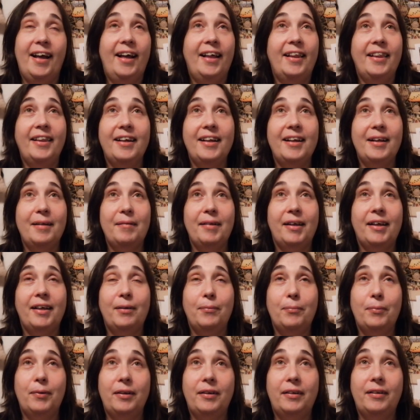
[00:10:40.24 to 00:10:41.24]
And then I'm
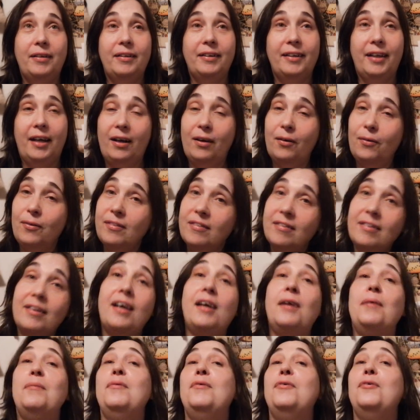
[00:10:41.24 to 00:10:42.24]
like, well, now it's
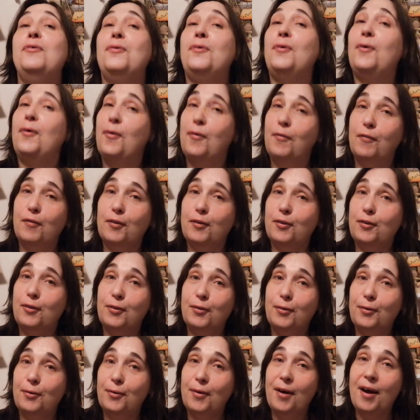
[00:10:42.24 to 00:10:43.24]
time to go over
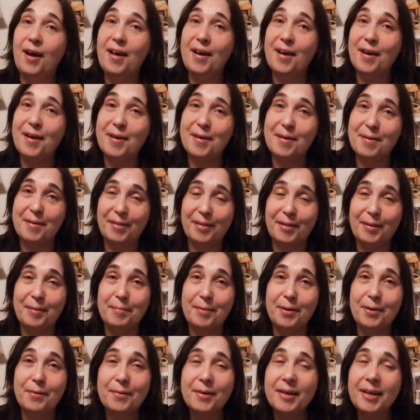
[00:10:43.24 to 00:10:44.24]
to the
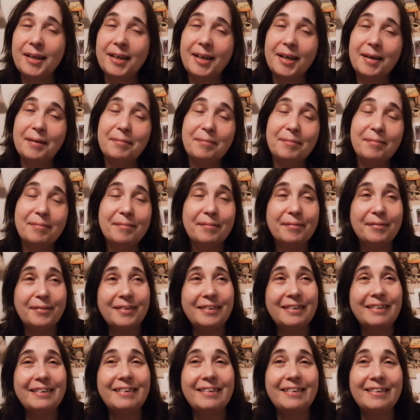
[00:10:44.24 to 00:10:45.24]
Mirror, and I'm,
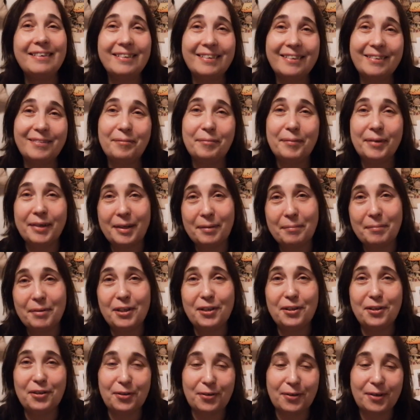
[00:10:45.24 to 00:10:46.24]
but I'm
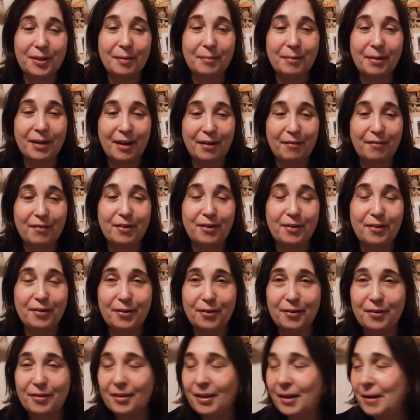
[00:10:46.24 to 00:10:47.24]
enjoying my Heaven and
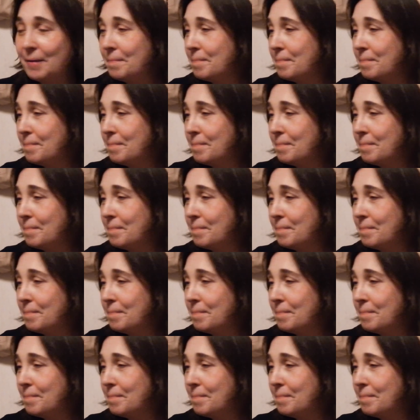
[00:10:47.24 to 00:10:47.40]
Earth.